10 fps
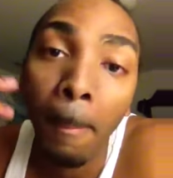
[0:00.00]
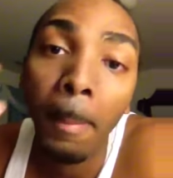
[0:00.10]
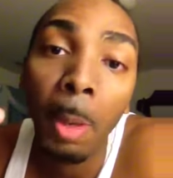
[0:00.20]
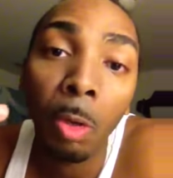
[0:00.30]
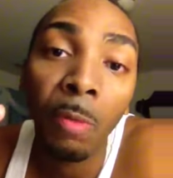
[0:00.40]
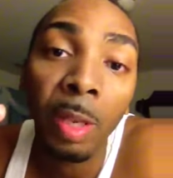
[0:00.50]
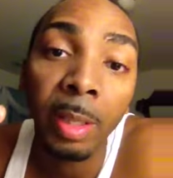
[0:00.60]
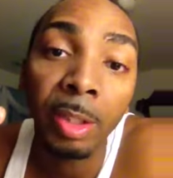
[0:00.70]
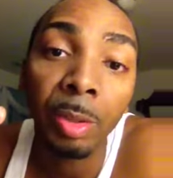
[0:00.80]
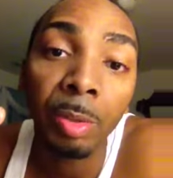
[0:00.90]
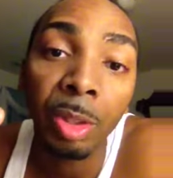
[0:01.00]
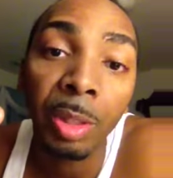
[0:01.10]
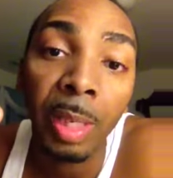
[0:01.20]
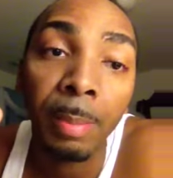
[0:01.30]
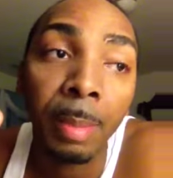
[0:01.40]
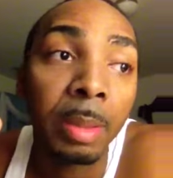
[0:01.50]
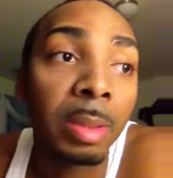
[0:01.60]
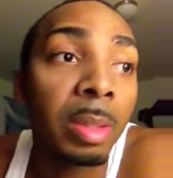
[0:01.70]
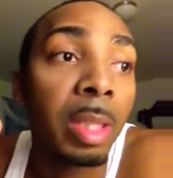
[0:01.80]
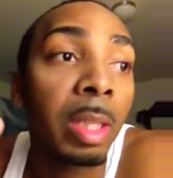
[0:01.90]
motivational statements,
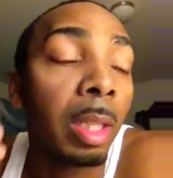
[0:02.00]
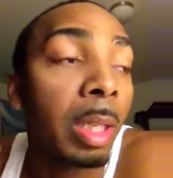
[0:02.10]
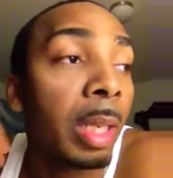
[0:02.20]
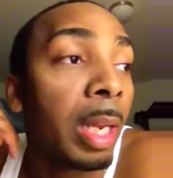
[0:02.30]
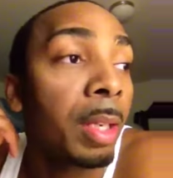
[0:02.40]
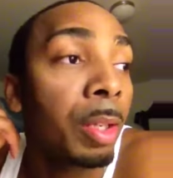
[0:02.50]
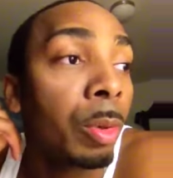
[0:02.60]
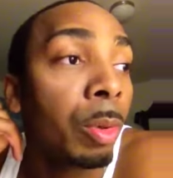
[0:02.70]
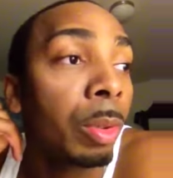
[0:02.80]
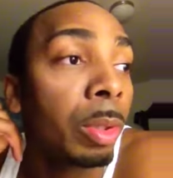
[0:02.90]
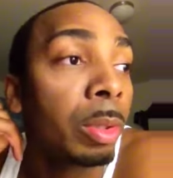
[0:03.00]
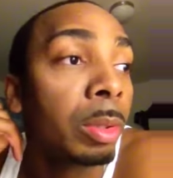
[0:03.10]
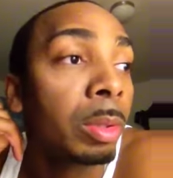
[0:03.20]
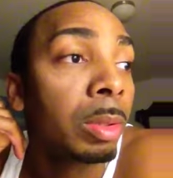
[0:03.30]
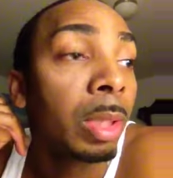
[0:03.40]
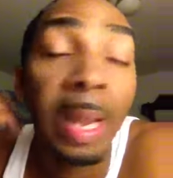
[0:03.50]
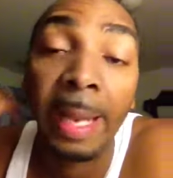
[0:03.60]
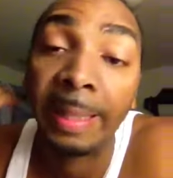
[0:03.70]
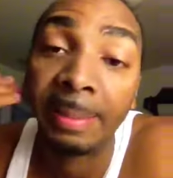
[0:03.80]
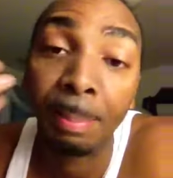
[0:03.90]
they're going to look at your
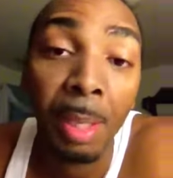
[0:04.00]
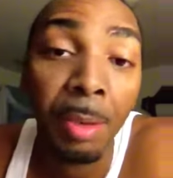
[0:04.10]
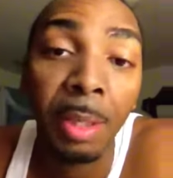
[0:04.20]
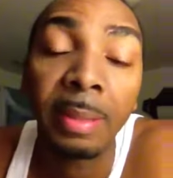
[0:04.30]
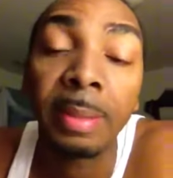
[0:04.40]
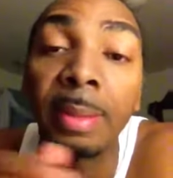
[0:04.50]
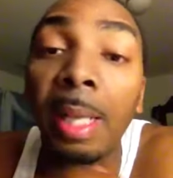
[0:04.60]
experience.